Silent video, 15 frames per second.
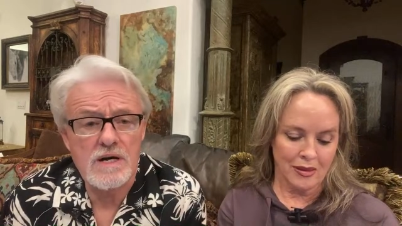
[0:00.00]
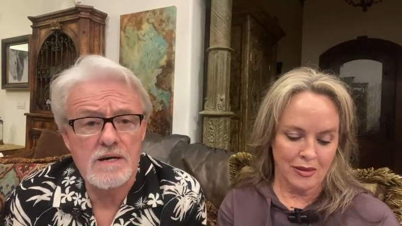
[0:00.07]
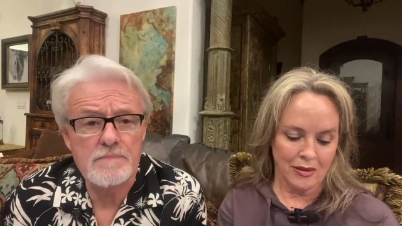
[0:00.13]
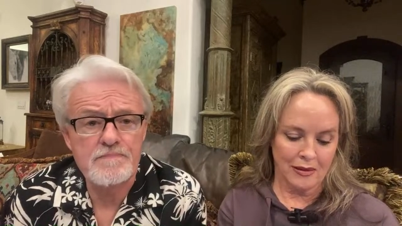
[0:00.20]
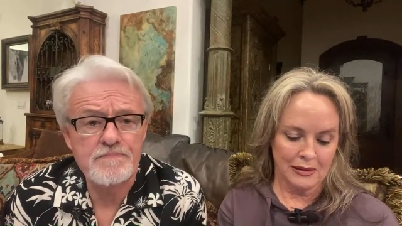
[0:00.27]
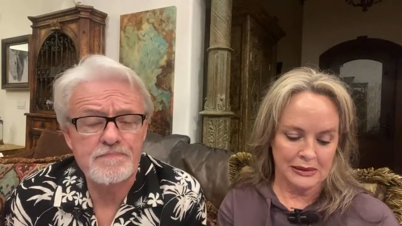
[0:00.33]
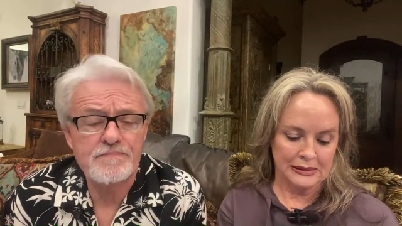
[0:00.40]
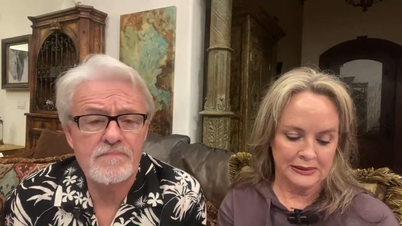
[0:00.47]

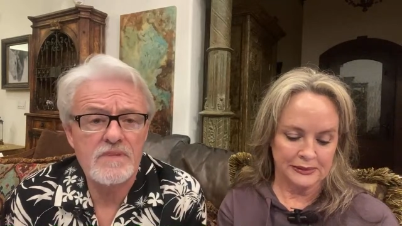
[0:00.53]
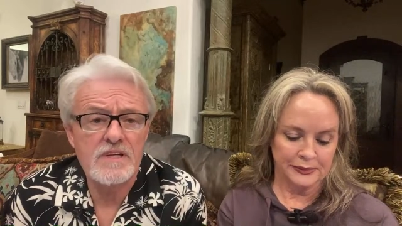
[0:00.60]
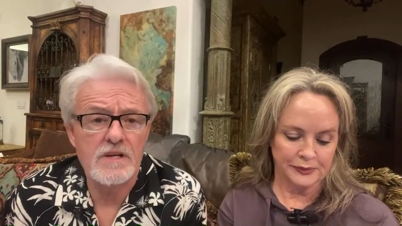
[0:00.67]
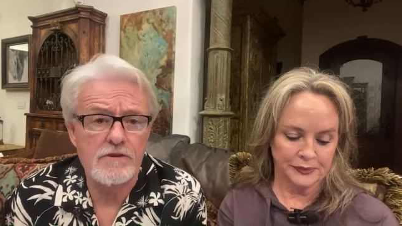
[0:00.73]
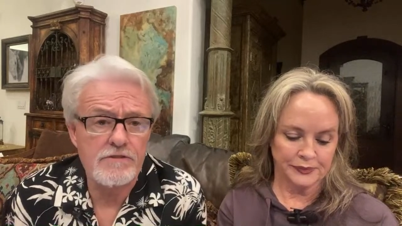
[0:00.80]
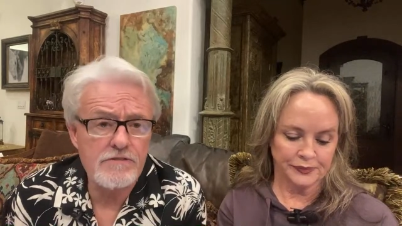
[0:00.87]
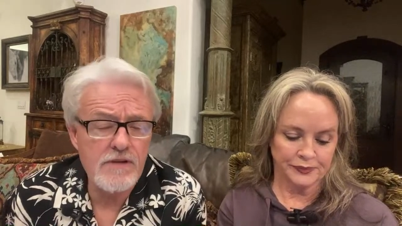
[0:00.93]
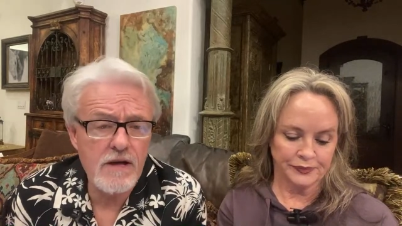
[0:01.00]
Speaker 1: um, you know,
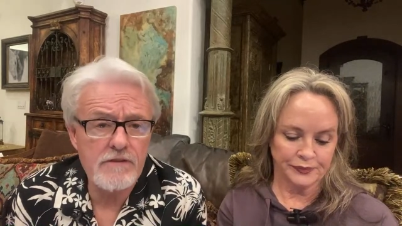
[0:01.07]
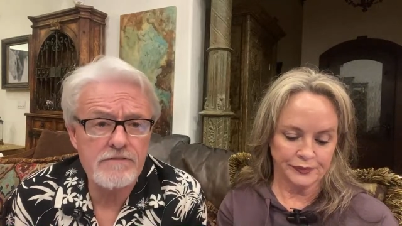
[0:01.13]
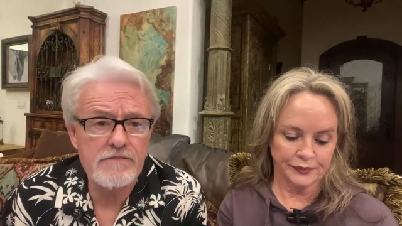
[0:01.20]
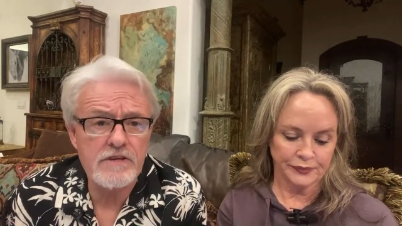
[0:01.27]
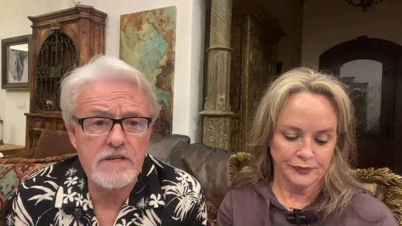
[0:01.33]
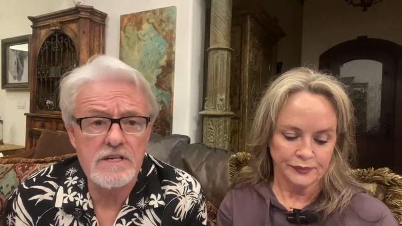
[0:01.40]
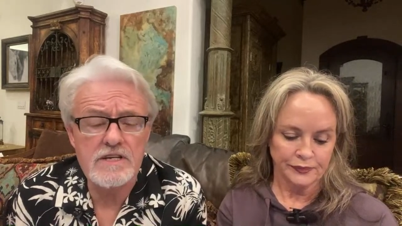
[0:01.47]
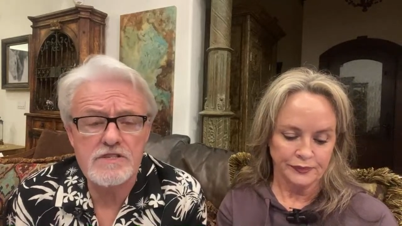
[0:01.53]

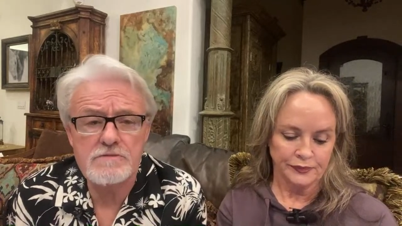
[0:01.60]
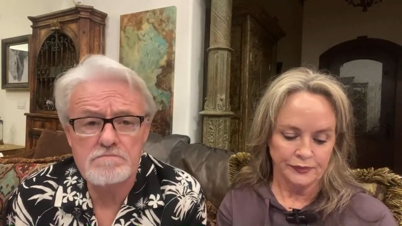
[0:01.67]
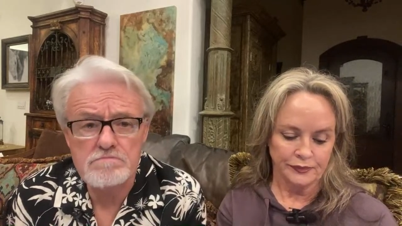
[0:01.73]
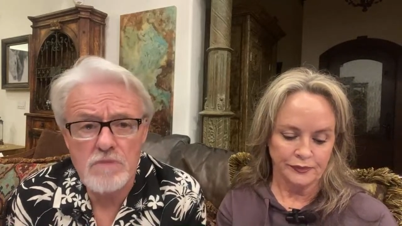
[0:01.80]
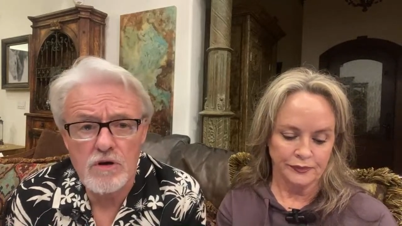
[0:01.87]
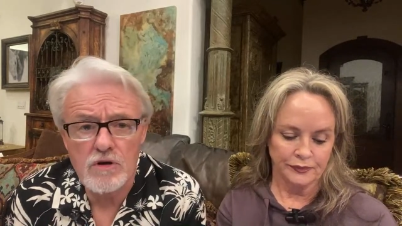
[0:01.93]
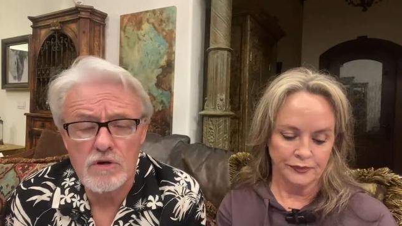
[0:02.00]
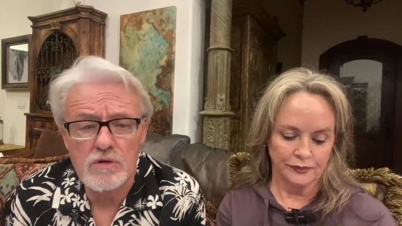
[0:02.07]
fluffies,
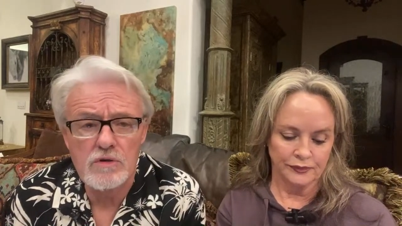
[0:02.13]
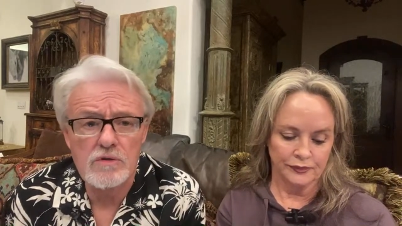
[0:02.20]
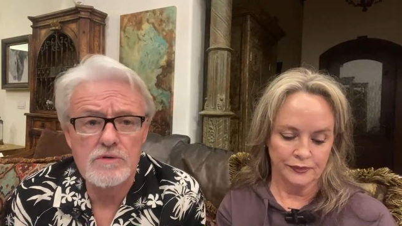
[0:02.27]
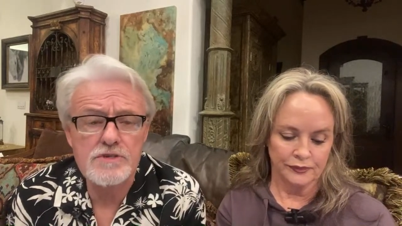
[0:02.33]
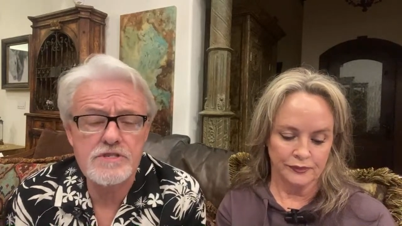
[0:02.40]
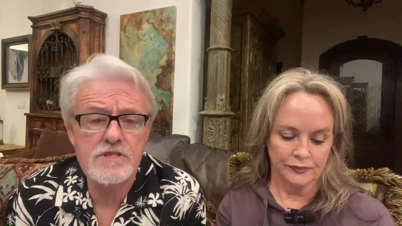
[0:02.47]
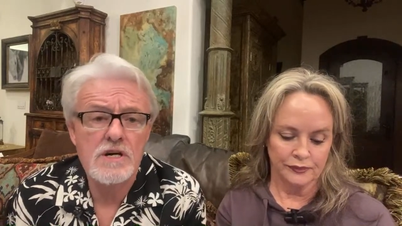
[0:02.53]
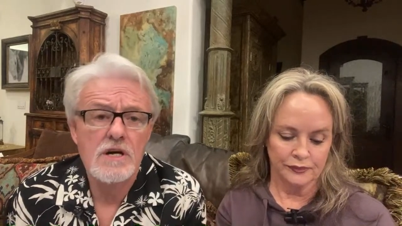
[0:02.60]

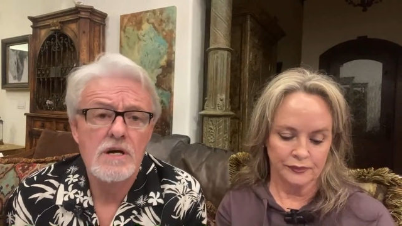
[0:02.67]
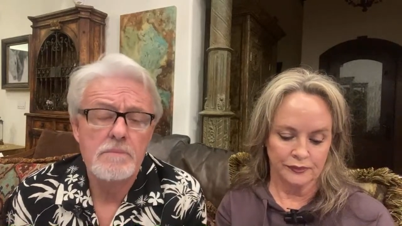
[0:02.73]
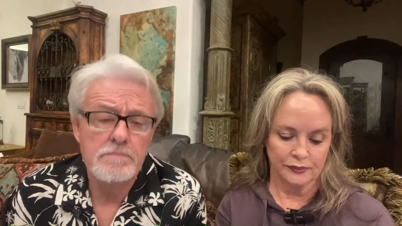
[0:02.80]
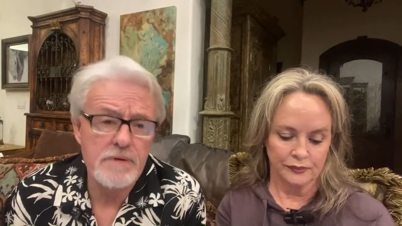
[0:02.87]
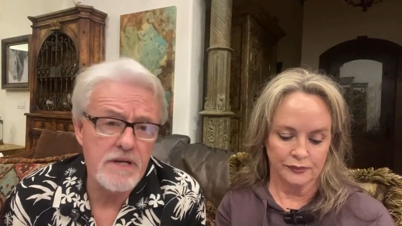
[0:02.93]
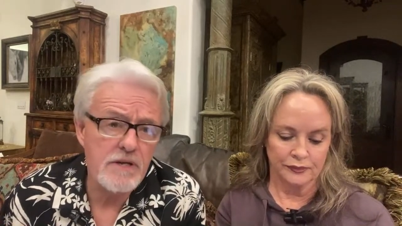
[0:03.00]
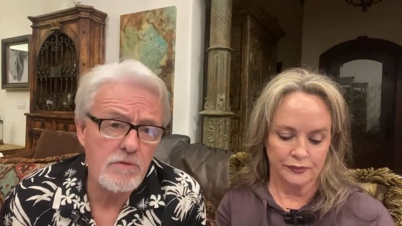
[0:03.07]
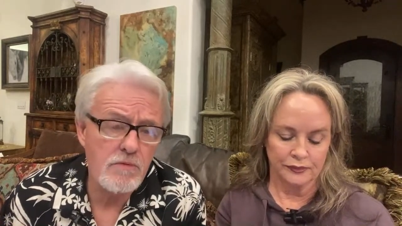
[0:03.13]
merles,
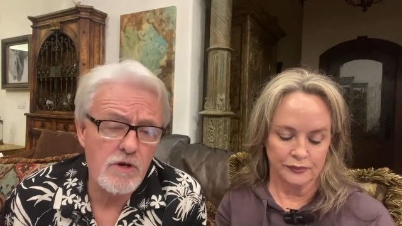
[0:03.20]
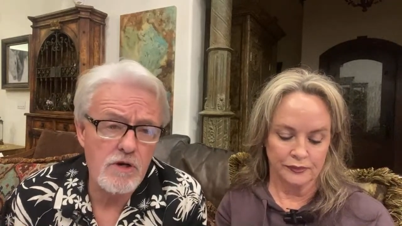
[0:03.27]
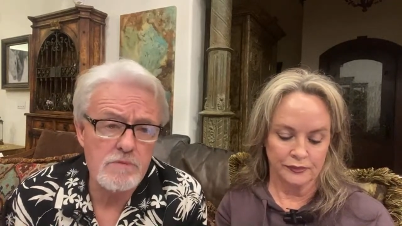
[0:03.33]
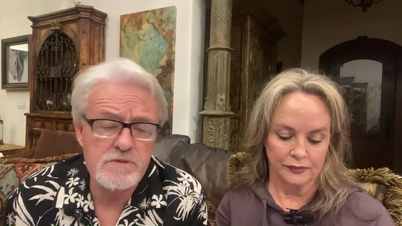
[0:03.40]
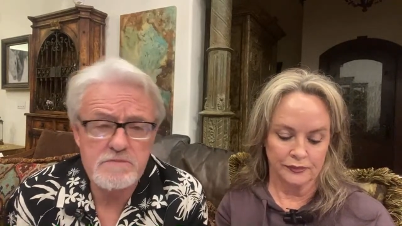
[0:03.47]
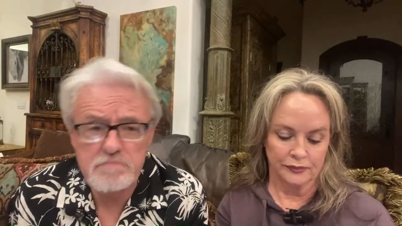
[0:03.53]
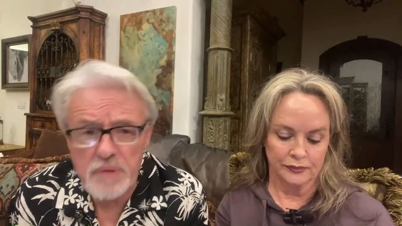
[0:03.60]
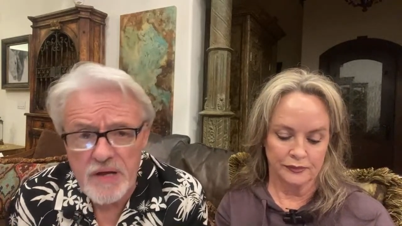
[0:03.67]
big
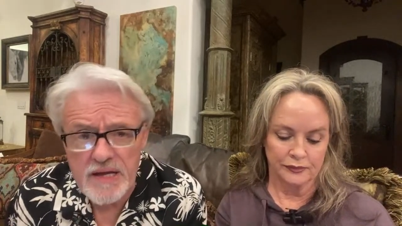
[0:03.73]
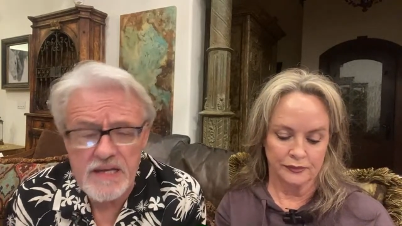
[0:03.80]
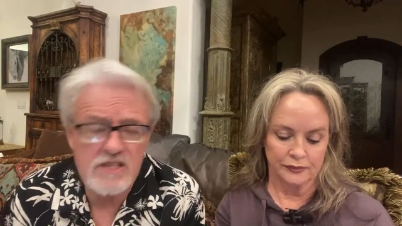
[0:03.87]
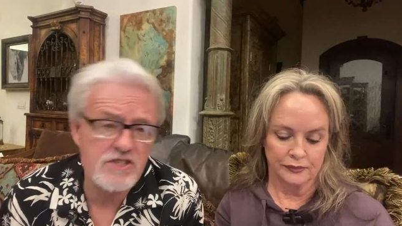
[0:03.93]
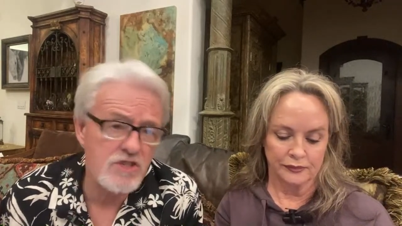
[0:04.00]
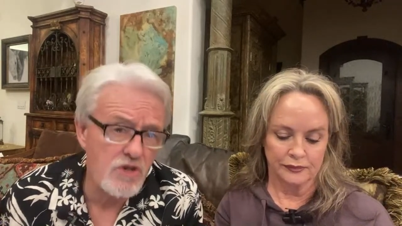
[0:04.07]
ropes, pinks,